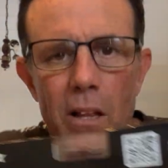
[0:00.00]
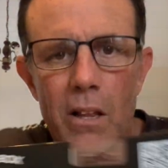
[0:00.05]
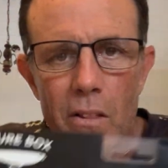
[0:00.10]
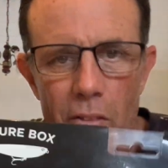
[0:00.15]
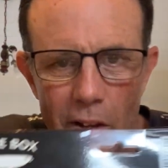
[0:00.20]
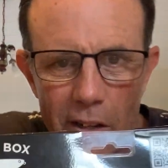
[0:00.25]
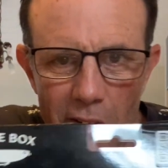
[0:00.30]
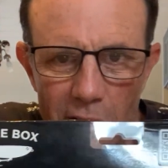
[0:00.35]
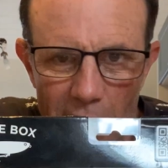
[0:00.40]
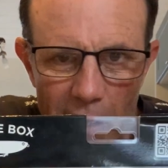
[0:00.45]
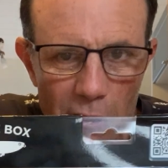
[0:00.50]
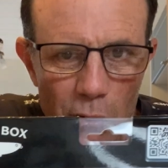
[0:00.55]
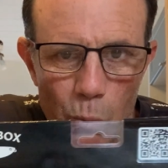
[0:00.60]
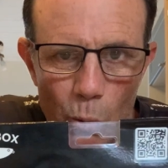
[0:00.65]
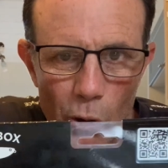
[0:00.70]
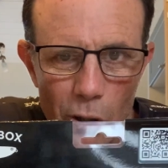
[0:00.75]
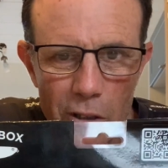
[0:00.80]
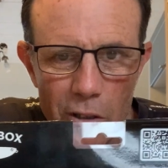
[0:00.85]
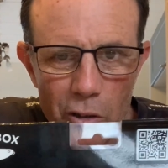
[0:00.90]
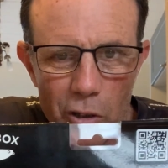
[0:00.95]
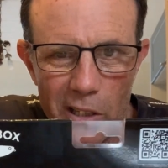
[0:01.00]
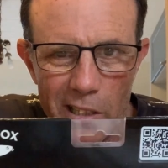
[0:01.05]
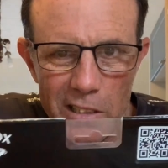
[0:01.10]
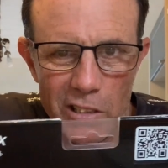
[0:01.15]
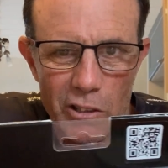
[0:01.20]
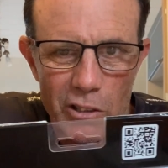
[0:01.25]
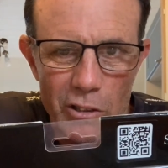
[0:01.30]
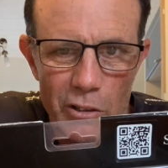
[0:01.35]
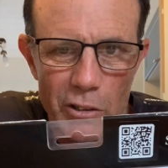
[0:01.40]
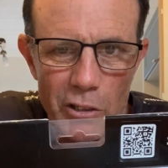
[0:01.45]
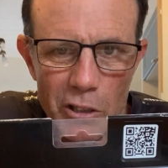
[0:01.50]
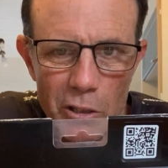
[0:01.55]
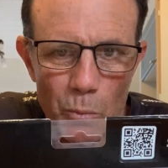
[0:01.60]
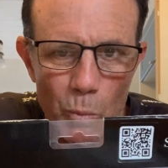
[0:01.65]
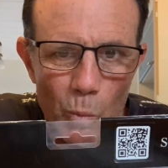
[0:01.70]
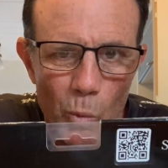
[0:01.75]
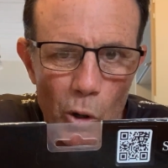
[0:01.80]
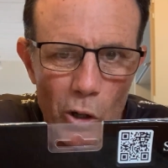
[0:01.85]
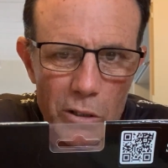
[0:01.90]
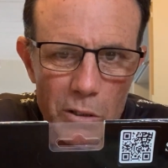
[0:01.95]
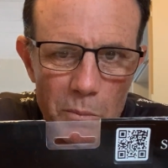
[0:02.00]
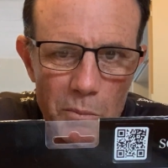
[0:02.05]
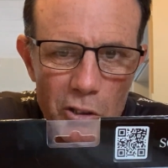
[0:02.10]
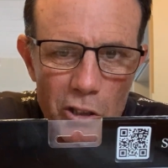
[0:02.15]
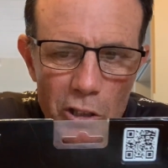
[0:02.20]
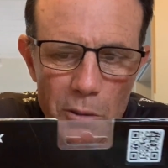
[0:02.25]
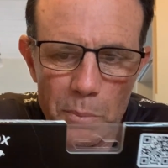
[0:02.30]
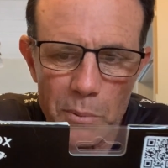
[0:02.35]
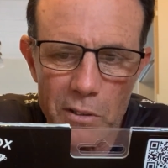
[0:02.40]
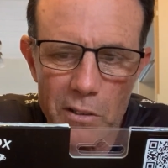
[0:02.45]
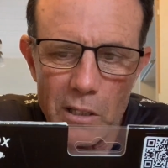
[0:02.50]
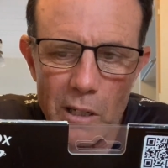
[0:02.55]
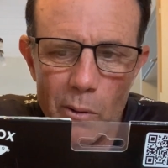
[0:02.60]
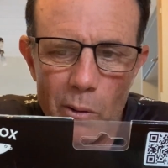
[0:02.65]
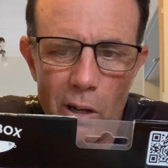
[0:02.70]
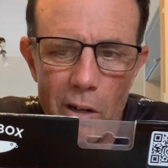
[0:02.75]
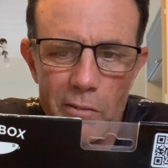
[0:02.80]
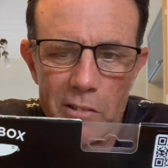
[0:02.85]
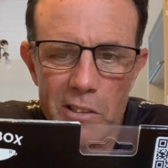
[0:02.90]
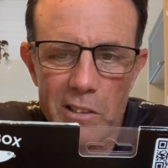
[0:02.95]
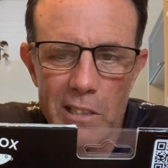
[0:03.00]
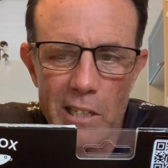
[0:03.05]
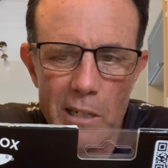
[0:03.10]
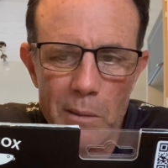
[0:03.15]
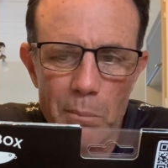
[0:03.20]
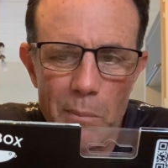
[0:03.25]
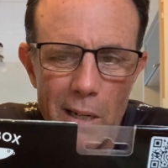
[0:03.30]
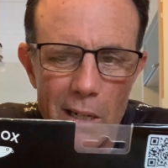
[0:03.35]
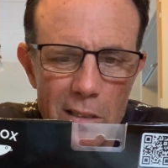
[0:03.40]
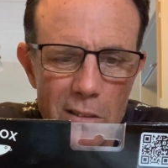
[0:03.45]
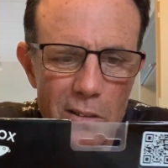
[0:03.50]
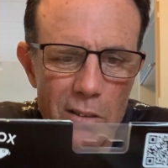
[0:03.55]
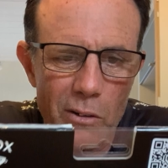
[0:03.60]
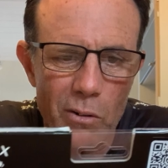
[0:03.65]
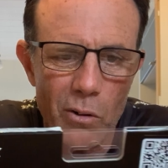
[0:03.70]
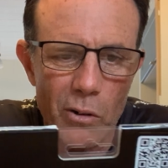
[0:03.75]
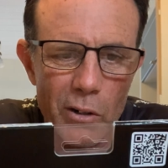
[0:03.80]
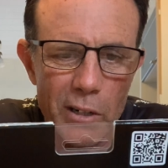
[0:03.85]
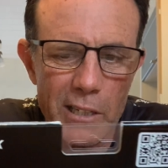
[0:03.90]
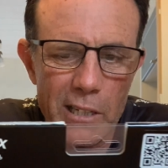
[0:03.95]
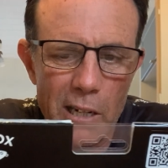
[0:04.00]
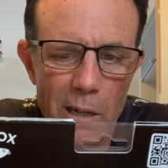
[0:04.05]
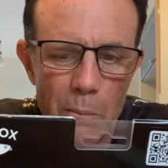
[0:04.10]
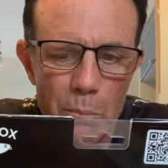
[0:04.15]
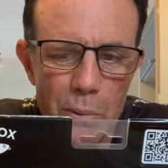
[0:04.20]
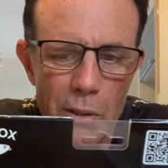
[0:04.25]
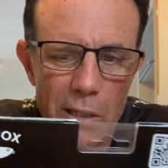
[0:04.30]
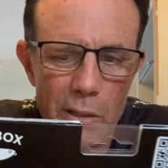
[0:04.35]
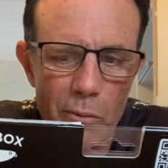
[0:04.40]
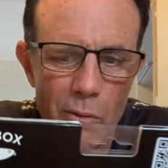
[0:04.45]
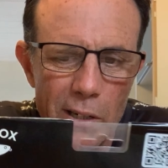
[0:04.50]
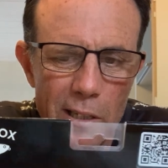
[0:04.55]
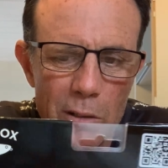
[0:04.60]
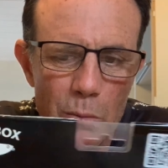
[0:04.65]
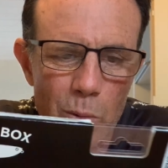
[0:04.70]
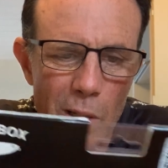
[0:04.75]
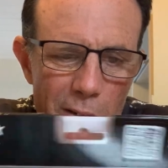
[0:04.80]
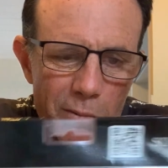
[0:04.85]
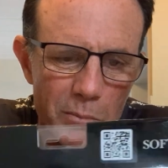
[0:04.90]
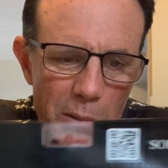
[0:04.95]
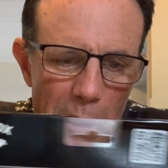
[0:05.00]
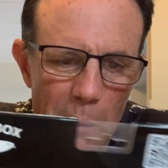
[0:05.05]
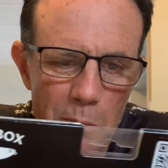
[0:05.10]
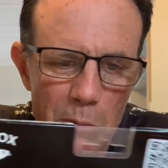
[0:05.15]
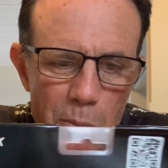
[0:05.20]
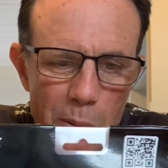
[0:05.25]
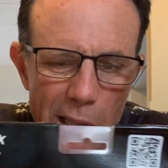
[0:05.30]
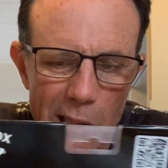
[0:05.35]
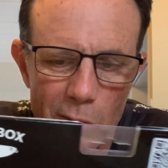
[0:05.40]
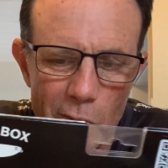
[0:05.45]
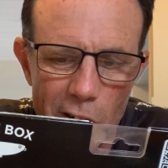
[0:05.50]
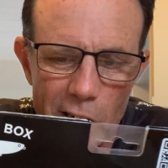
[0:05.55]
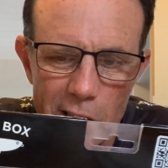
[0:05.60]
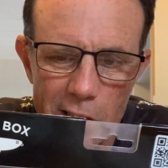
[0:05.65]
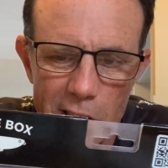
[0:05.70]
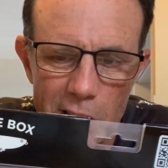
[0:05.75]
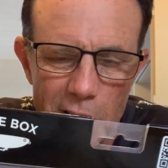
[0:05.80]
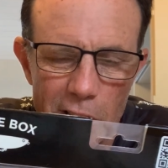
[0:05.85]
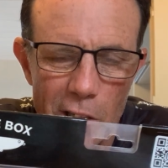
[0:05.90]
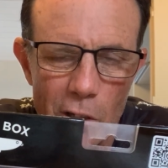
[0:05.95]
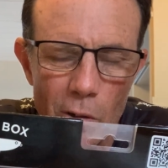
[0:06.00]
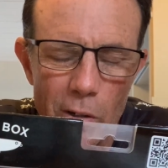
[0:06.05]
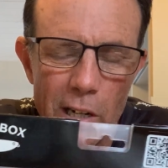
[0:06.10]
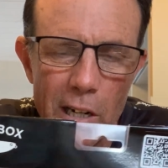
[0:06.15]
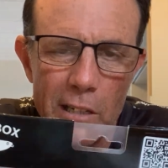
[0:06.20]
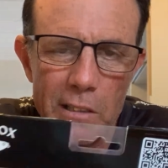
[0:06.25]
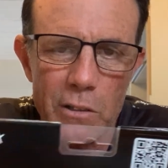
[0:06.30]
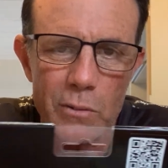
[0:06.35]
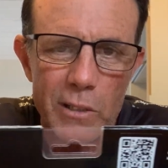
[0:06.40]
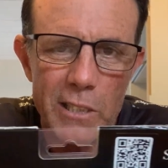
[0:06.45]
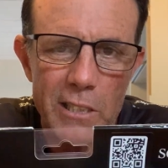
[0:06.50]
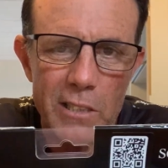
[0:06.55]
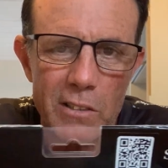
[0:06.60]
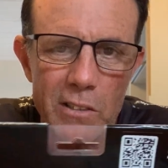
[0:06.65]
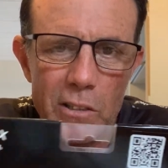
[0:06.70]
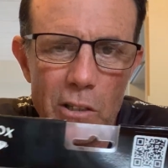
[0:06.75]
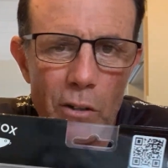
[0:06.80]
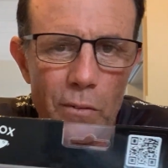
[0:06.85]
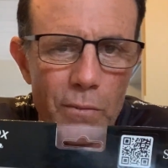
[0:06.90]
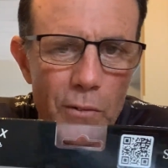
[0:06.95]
These things work a treat too. You can work them super slow over sandbanks. They're already come pre-rigged. One of them comes pre-rigged, and they're not hard to rig yourself.